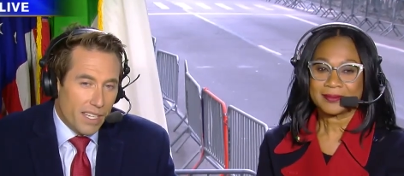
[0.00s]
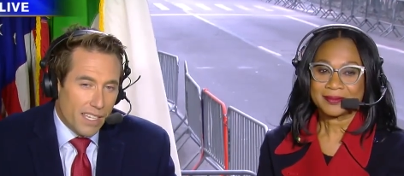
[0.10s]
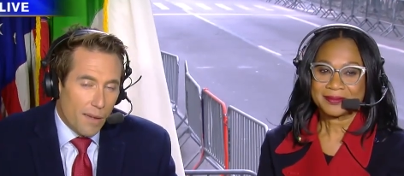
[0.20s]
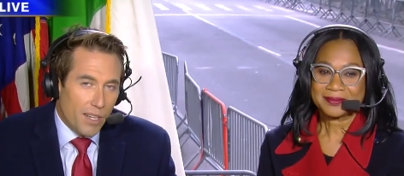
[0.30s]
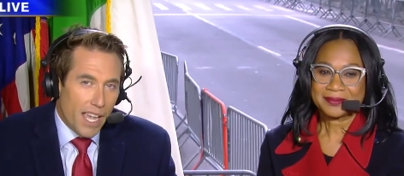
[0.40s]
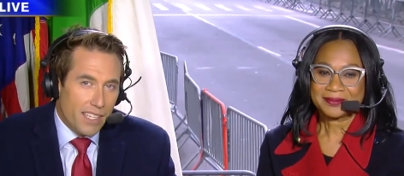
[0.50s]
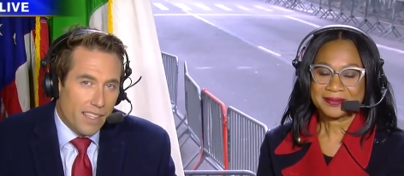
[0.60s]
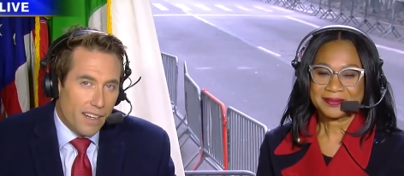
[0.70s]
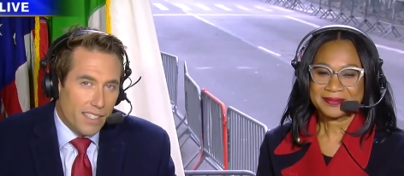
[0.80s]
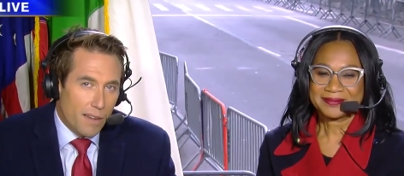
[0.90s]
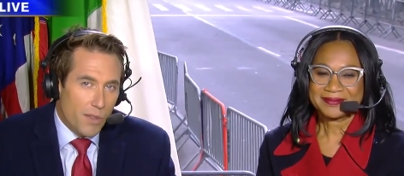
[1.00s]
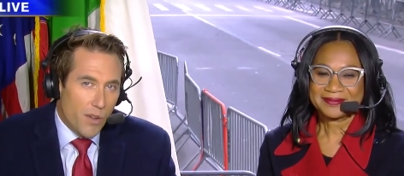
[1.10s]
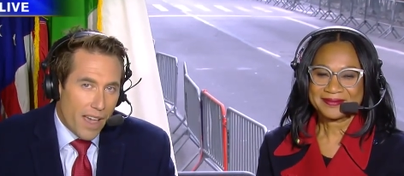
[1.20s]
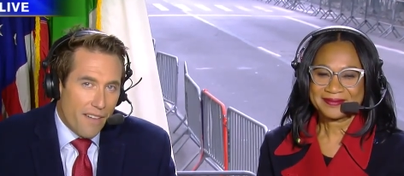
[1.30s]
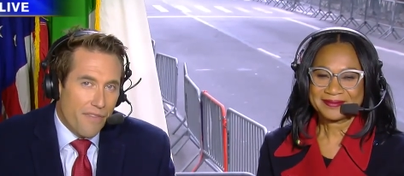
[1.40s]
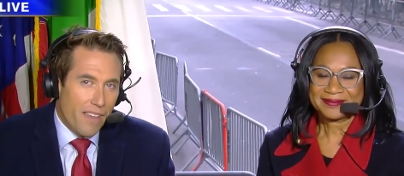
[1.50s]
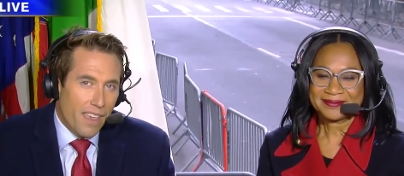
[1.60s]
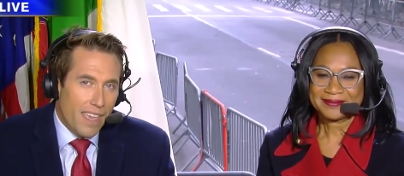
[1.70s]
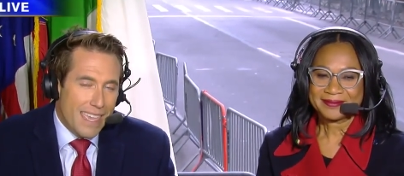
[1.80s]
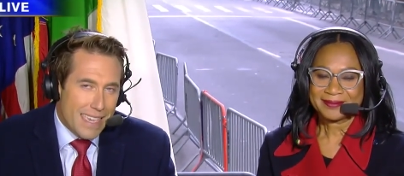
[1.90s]
Speaker 1: simulcast there,
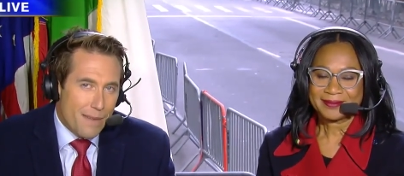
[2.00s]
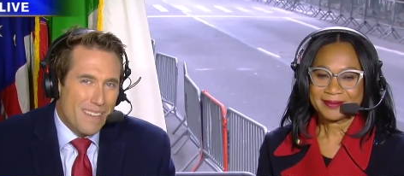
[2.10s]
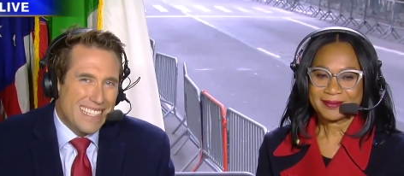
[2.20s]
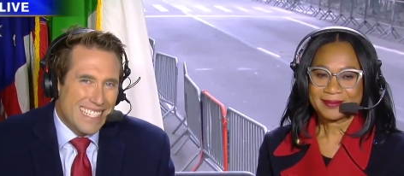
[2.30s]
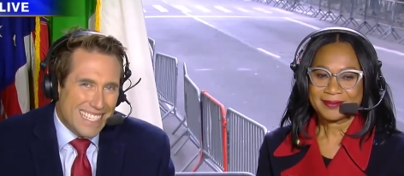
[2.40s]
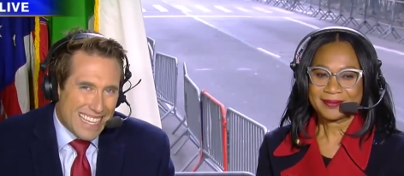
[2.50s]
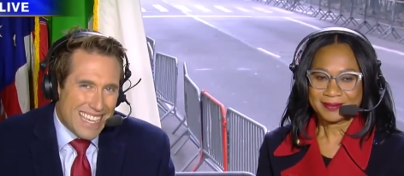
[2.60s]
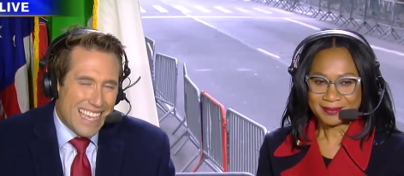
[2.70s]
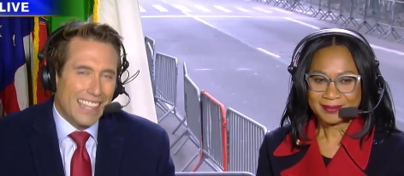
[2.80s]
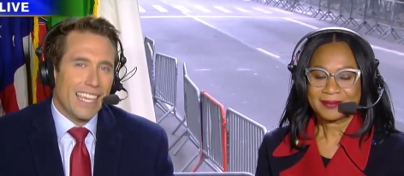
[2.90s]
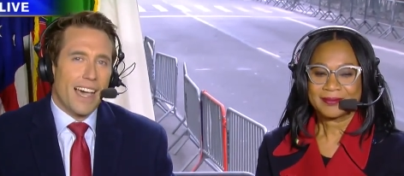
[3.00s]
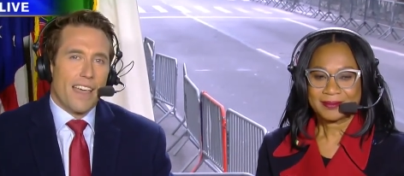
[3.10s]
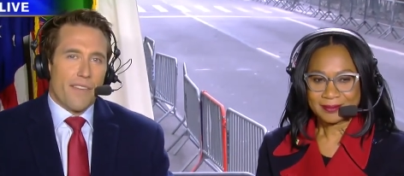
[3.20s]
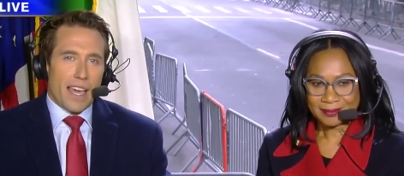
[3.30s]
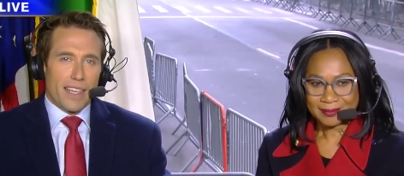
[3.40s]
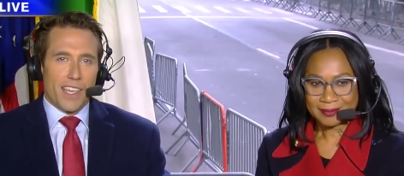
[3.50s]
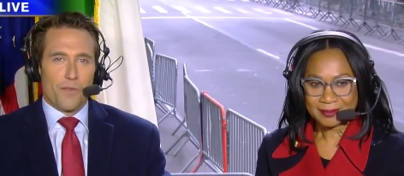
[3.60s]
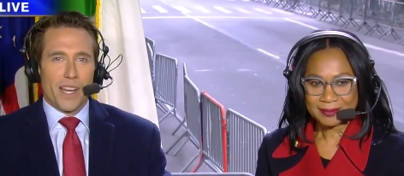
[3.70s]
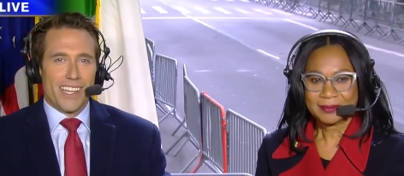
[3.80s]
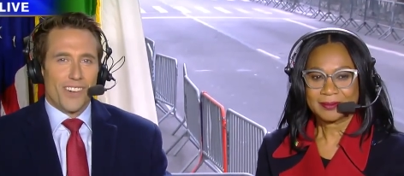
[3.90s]
WFMZ in Lehigh Valley,
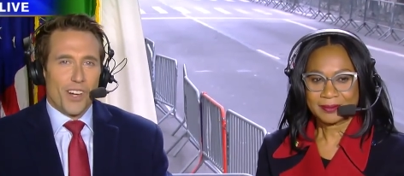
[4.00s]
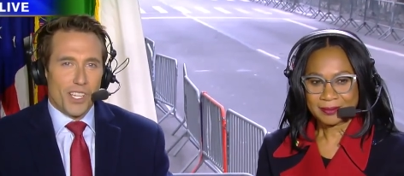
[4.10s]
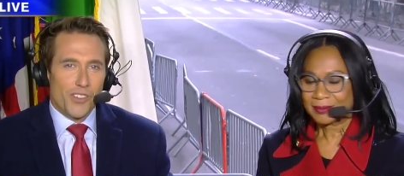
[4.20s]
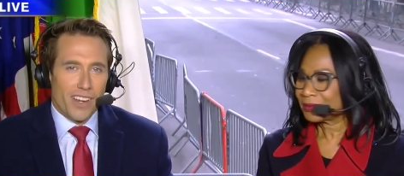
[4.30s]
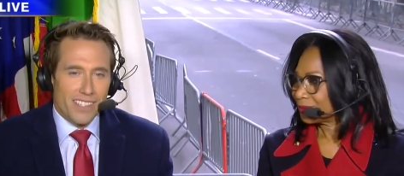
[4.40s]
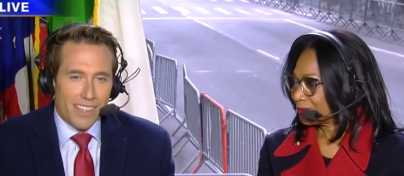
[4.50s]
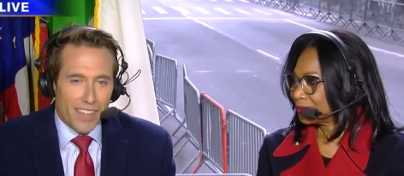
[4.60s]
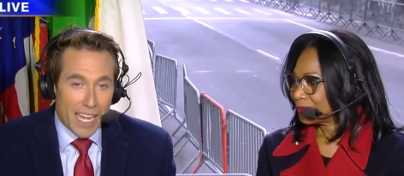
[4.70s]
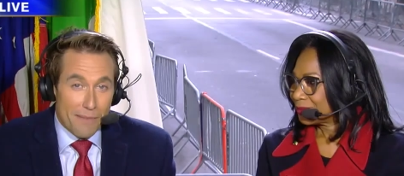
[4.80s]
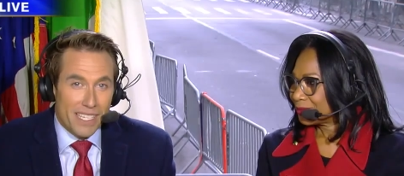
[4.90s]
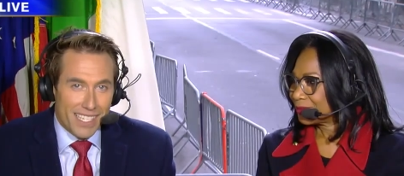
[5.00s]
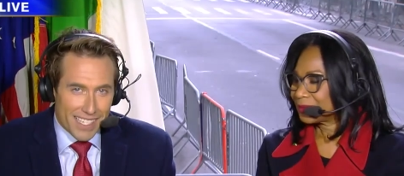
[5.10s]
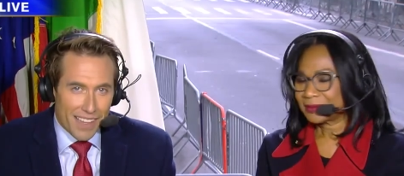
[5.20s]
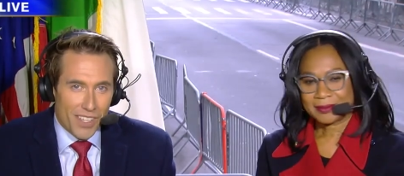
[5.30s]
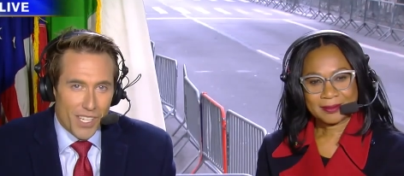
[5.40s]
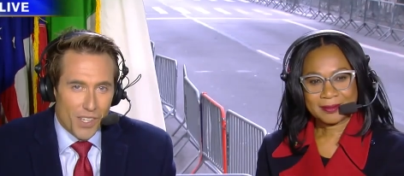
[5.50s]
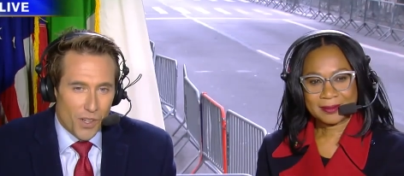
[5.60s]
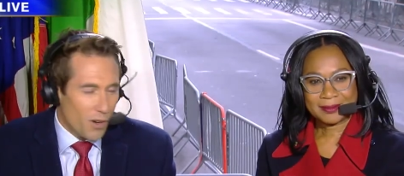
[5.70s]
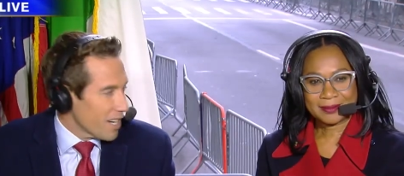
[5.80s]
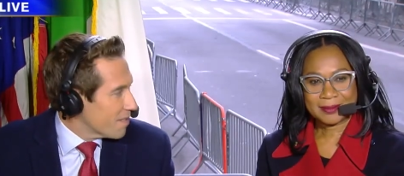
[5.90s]
and right here on Channel Seven, ABC Seven,
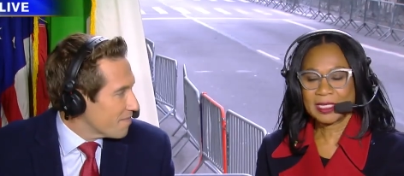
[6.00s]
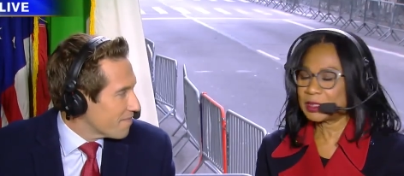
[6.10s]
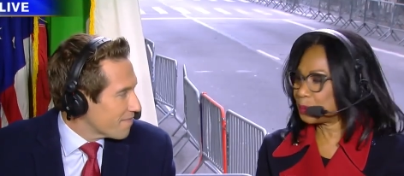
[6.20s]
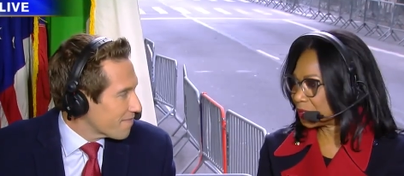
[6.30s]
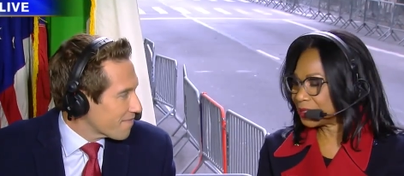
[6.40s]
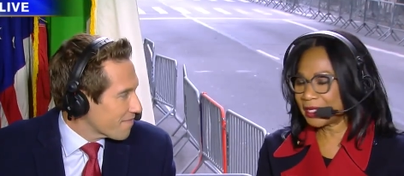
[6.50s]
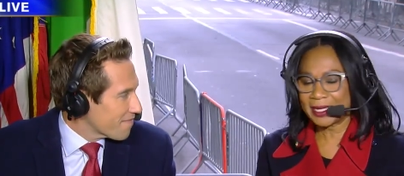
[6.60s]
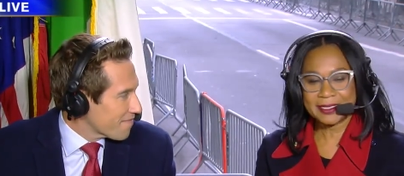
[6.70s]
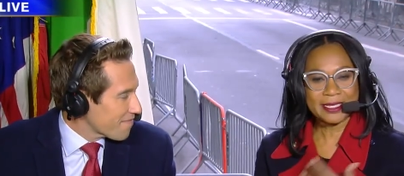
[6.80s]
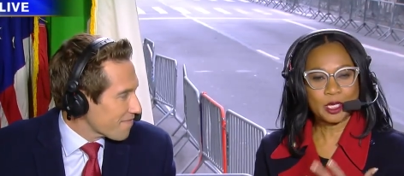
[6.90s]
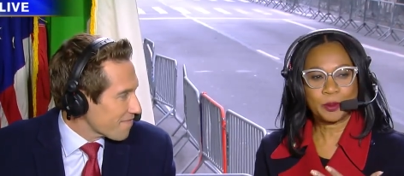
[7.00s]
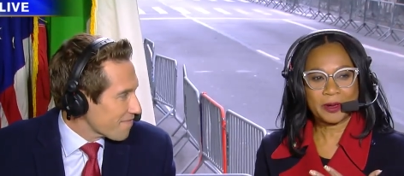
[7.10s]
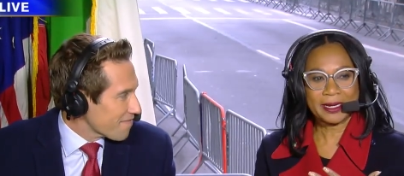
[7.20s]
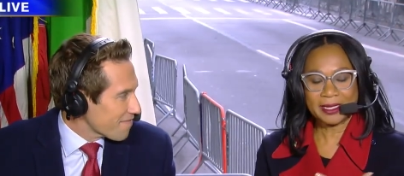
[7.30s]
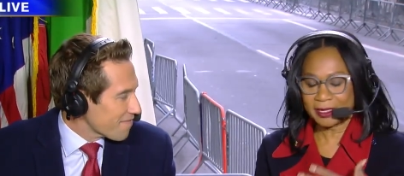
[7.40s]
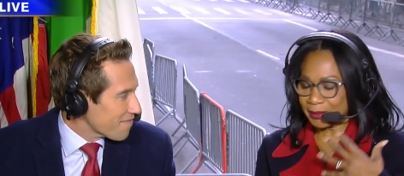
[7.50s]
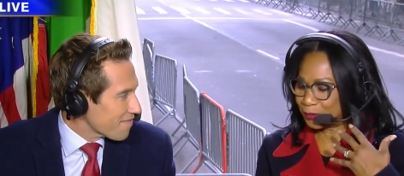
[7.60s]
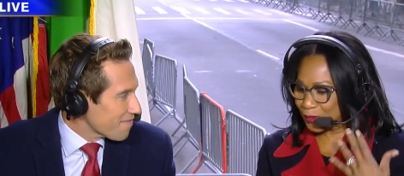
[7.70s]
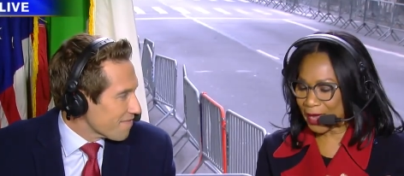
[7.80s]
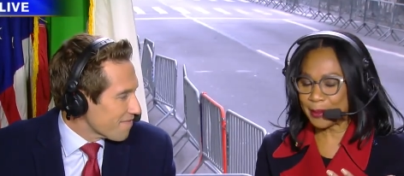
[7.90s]
New York.
Speaker 2: It's been a day celebrating
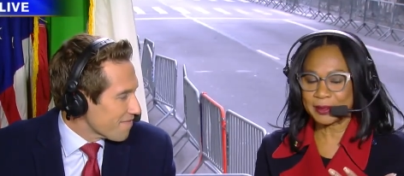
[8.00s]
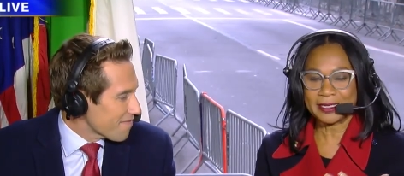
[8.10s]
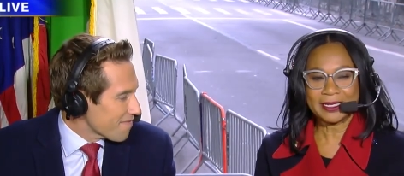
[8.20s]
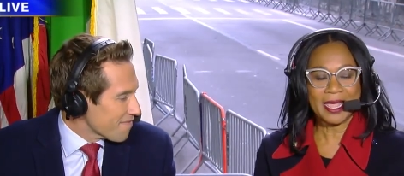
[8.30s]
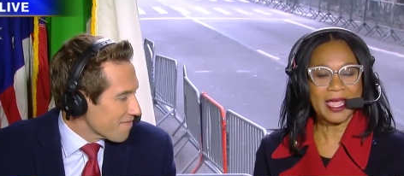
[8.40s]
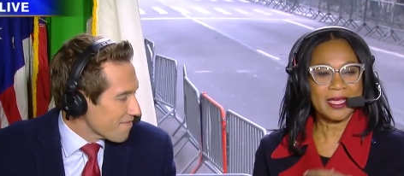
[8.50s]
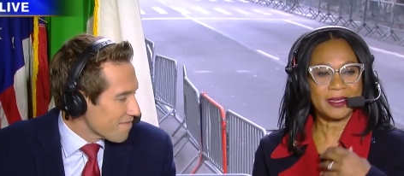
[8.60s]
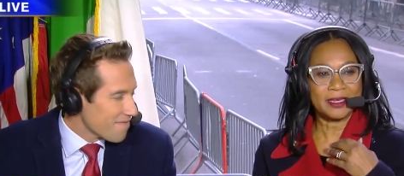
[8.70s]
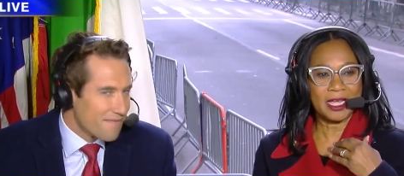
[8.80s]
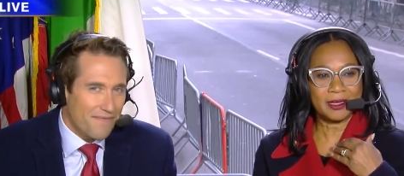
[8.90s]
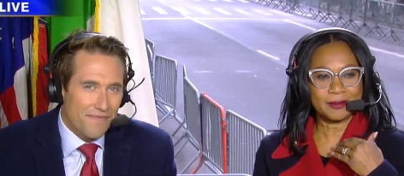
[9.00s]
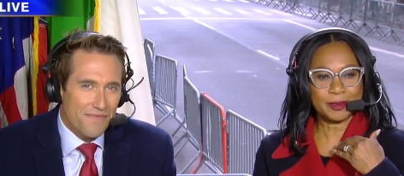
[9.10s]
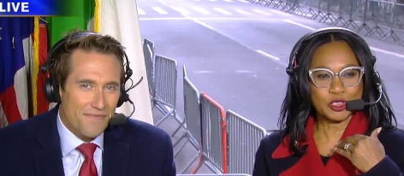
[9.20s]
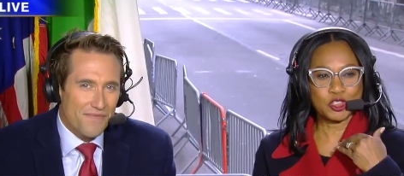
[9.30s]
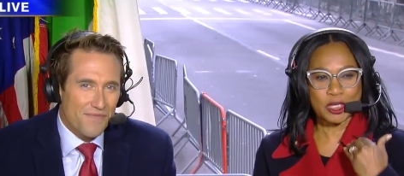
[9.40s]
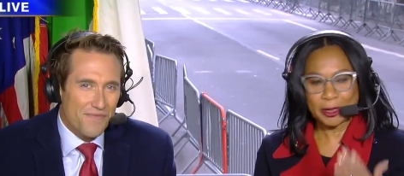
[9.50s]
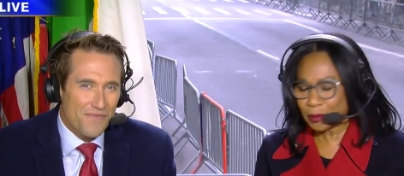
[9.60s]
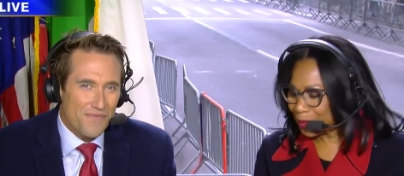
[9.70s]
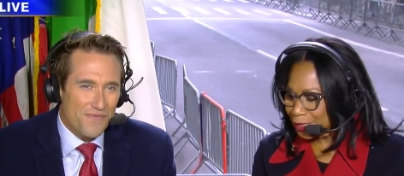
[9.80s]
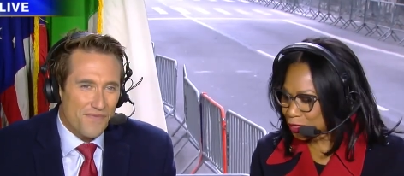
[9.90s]
family and uh,
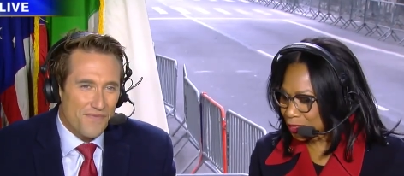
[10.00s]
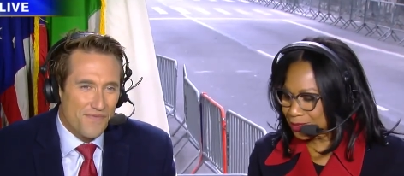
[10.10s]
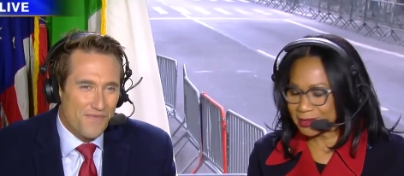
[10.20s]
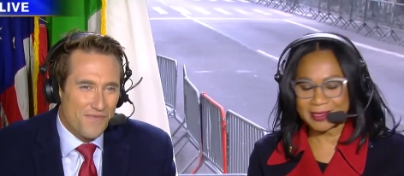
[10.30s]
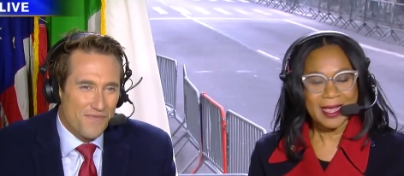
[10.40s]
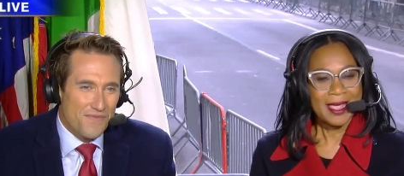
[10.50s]
generations